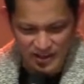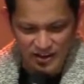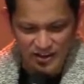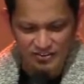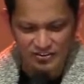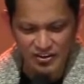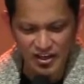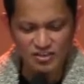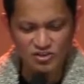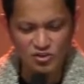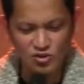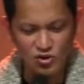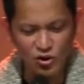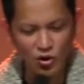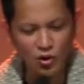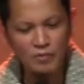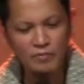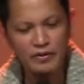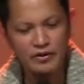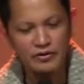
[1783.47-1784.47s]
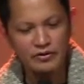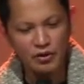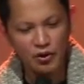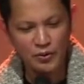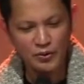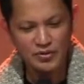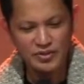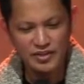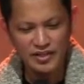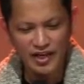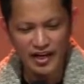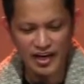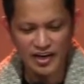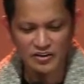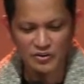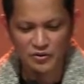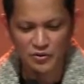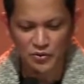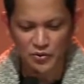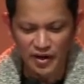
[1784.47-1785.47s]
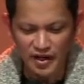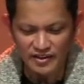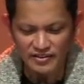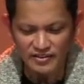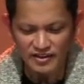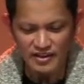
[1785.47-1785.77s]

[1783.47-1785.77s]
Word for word: Then Job arose and rent